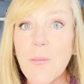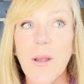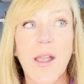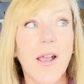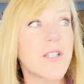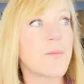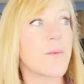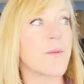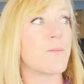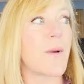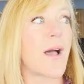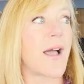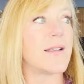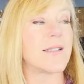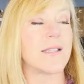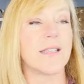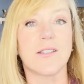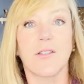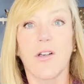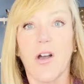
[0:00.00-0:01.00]
My husband
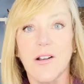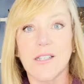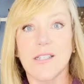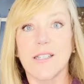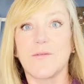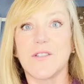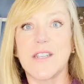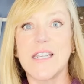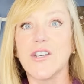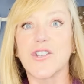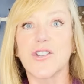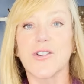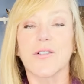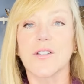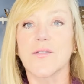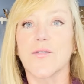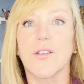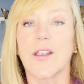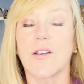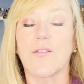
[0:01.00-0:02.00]
buys these long sleeve
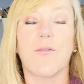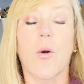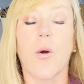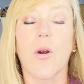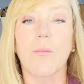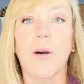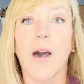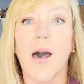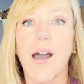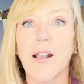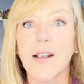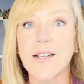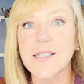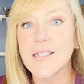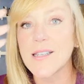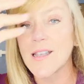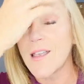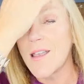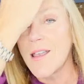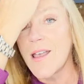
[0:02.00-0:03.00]
t-shirts for like four bucks.